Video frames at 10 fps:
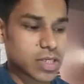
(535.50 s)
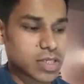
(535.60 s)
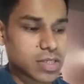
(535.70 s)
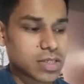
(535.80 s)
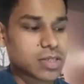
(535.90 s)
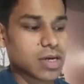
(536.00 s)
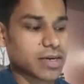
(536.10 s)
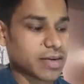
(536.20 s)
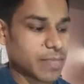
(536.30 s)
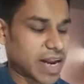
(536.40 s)
these
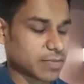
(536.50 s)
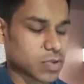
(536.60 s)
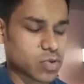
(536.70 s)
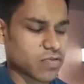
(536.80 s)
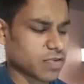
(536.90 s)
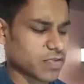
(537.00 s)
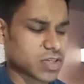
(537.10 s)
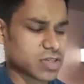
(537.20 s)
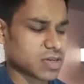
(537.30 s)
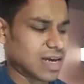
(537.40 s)
content management software
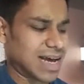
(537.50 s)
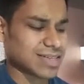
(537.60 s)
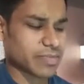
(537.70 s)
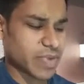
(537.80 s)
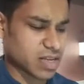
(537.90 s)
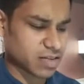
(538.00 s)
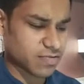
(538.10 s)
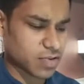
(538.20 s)
which has amazing